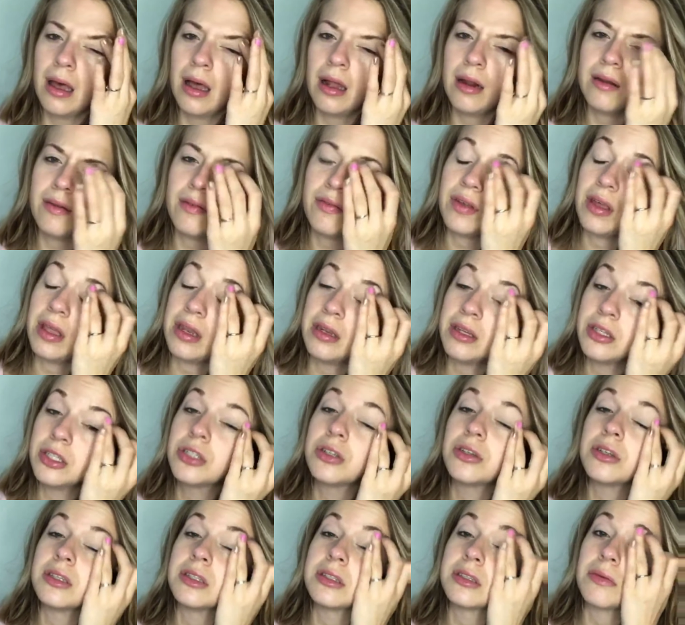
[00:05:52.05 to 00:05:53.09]
don't know if
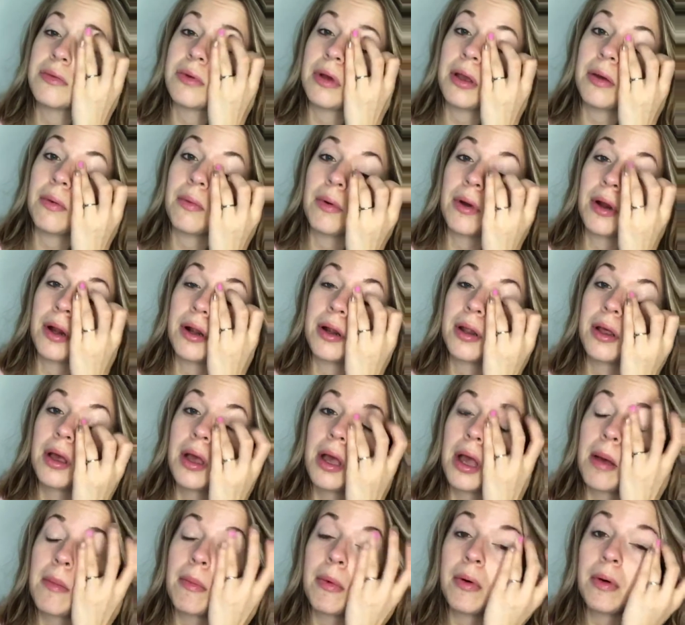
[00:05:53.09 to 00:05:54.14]
industry is the right word,
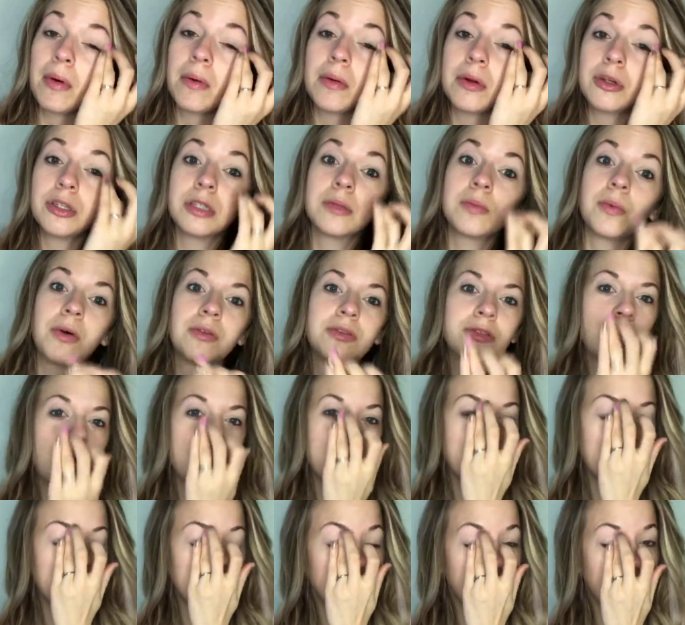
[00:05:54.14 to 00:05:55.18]
but we were just both
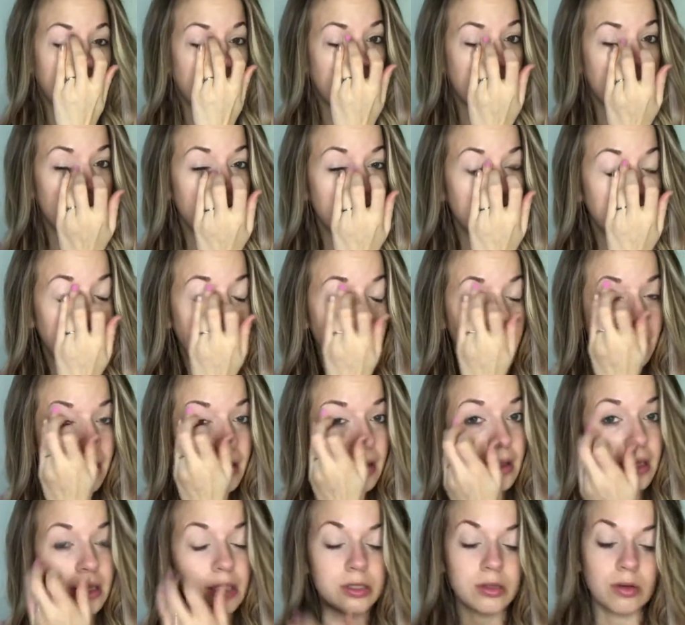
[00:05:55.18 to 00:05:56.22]
talking about
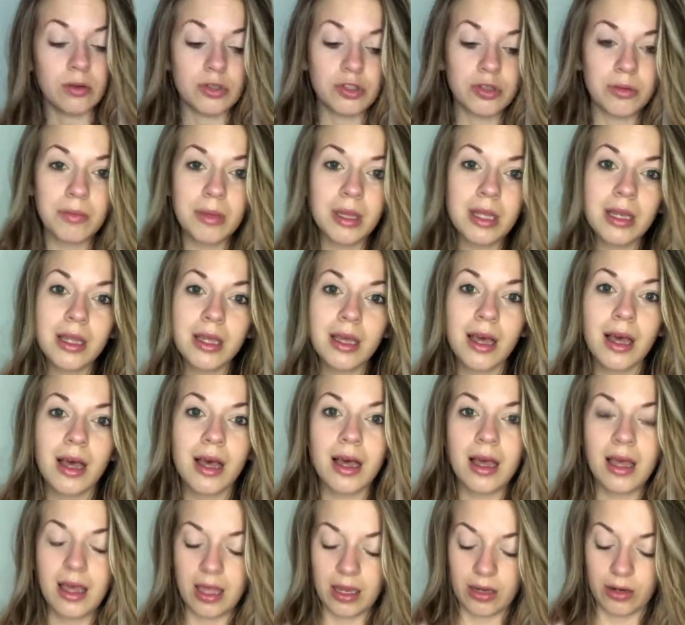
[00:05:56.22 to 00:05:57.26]
like social media
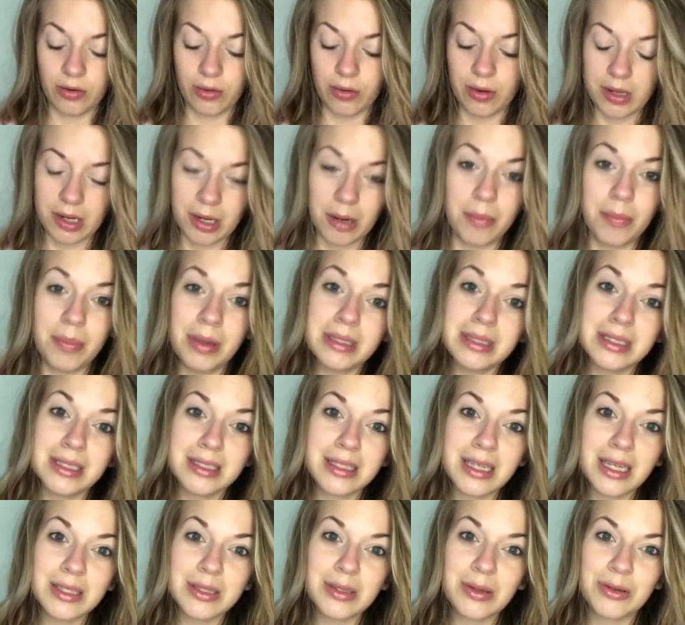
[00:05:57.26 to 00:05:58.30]
and growing our
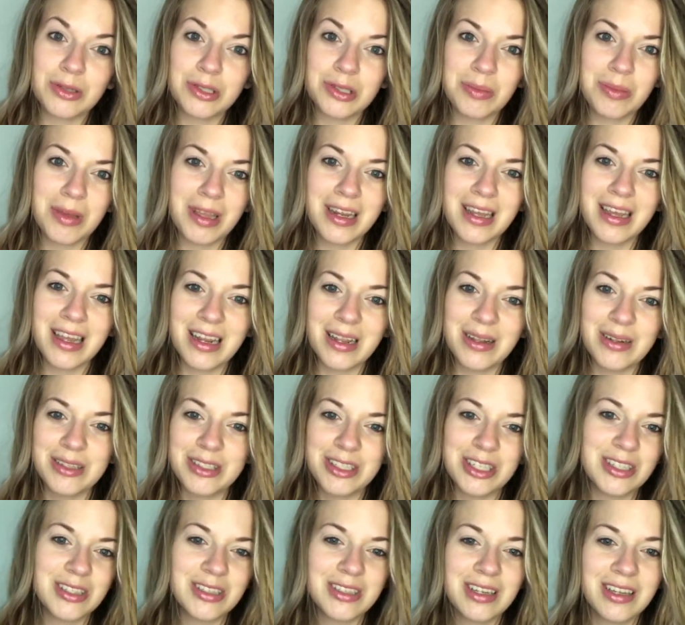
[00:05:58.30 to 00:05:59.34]
business on social media, and it was
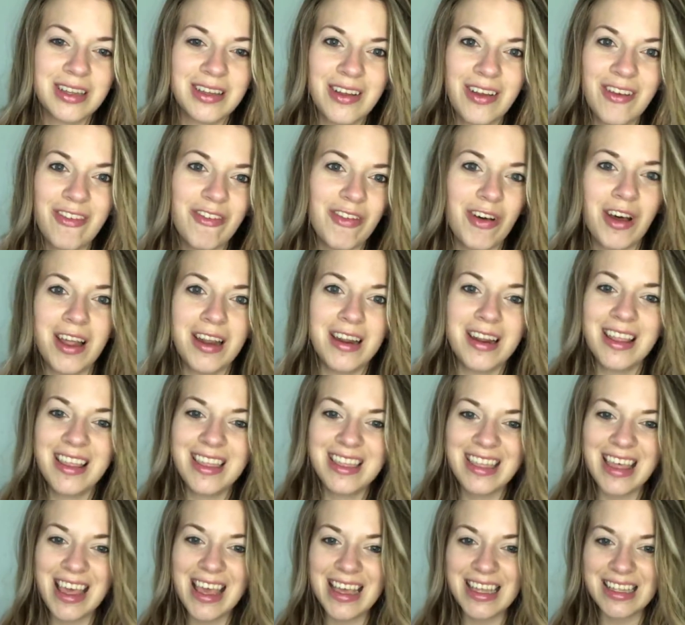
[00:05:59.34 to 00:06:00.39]
just fun.
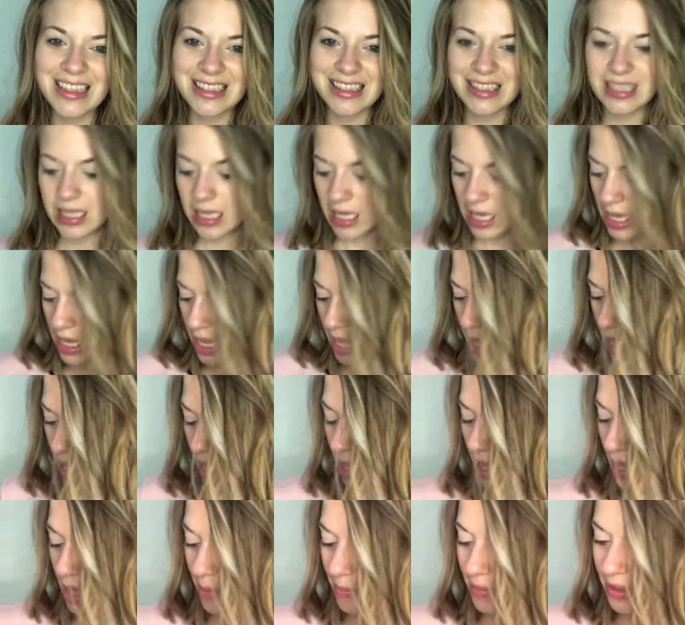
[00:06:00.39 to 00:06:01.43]
Thanks.
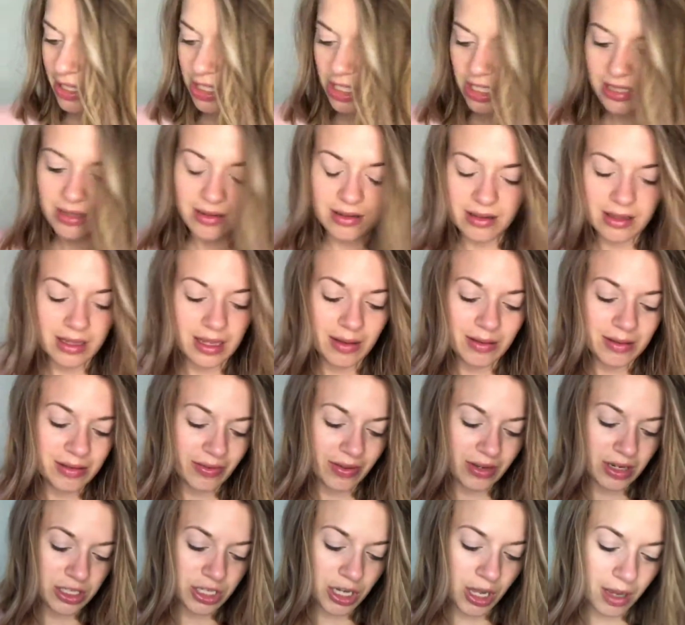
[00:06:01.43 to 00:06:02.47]
It was
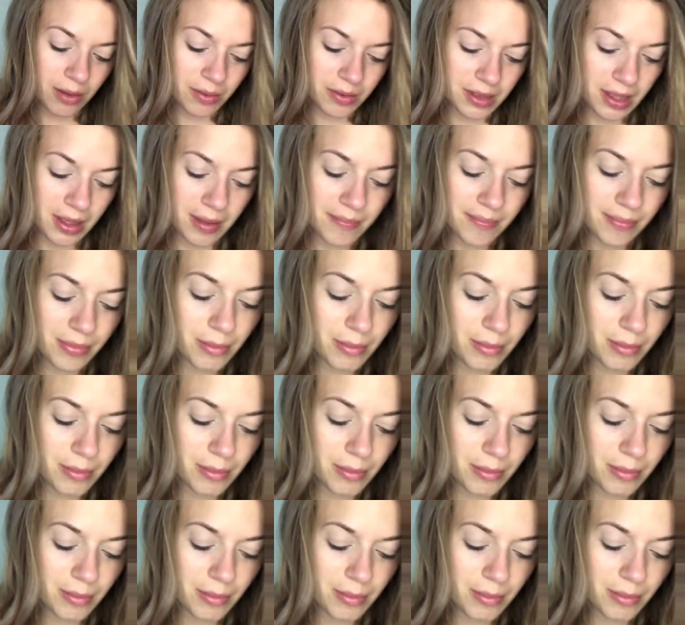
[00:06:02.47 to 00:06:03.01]
fun to talk with him